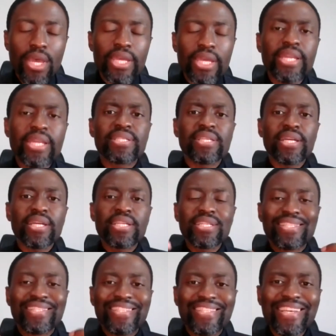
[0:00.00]
it is a
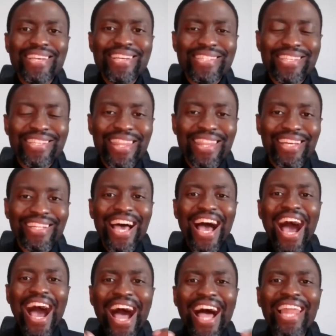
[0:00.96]
decision that
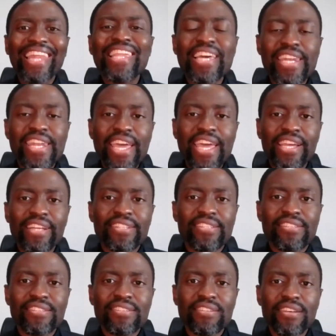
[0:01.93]

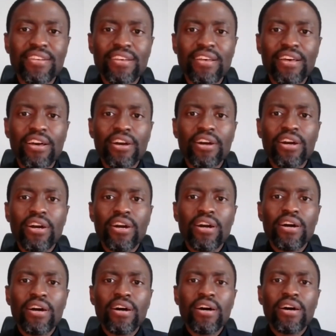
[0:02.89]
alienates
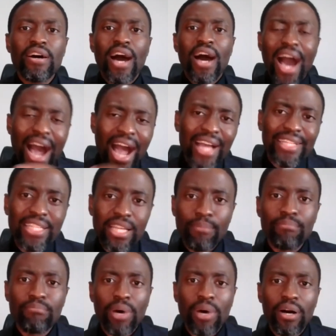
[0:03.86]

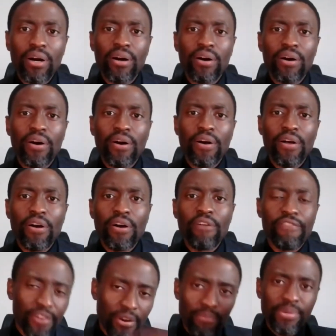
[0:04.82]
Adam
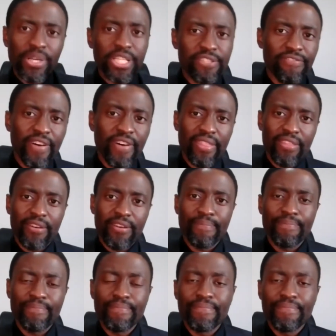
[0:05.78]
from his father.